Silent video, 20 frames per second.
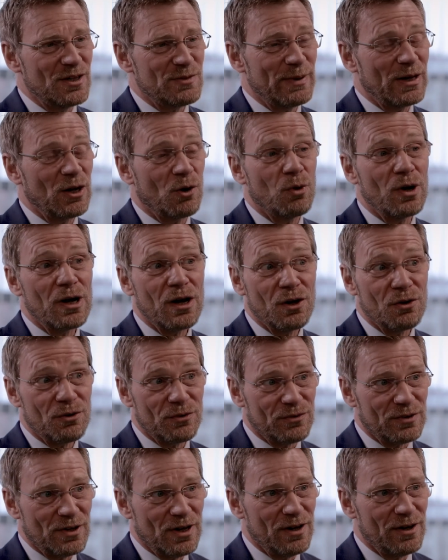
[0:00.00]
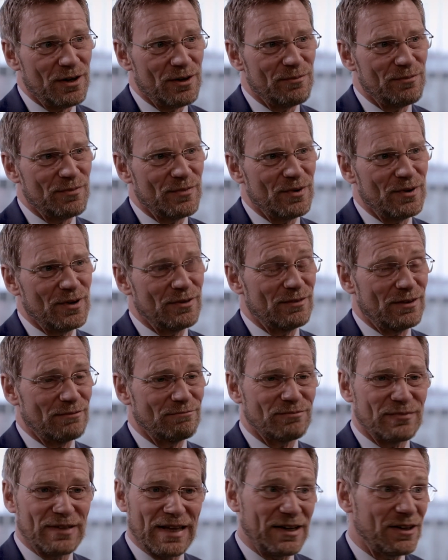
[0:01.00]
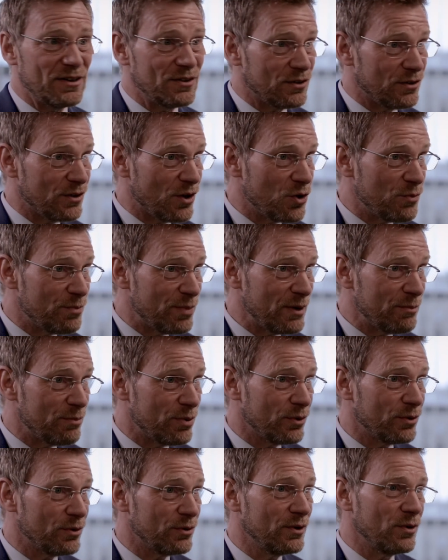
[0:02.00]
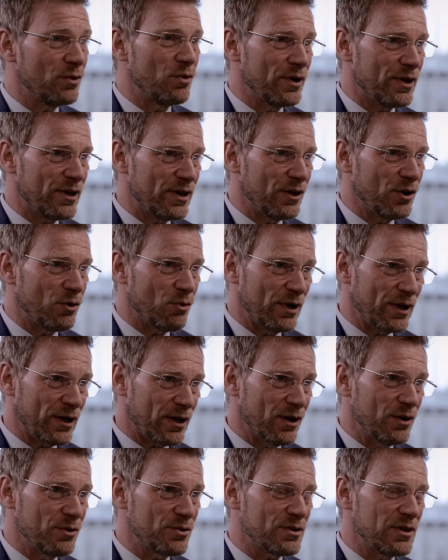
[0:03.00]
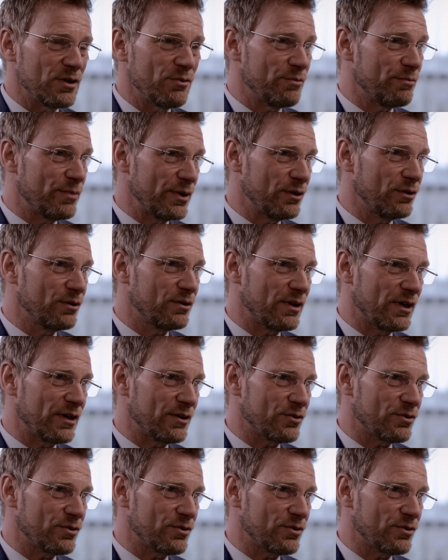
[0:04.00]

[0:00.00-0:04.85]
spent quite a lot of time getting to know people, working quite closely to build that